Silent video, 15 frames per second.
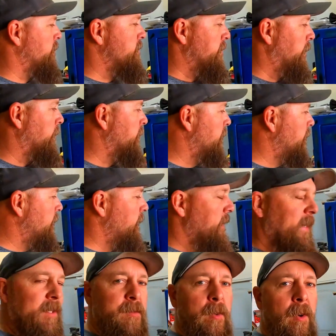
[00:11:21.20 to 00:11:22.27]
So
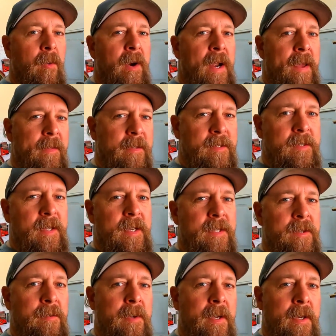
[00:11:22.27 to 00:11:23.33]
that's where we're at. That's the last
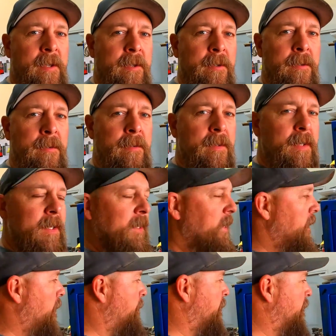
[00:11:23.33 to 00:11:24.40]
thing we got to do.
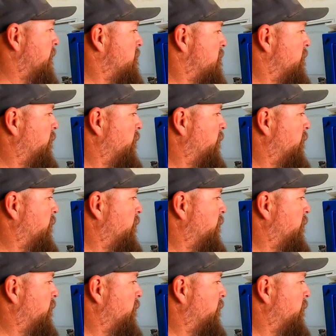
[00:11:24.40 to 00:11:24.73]
I'm going to get some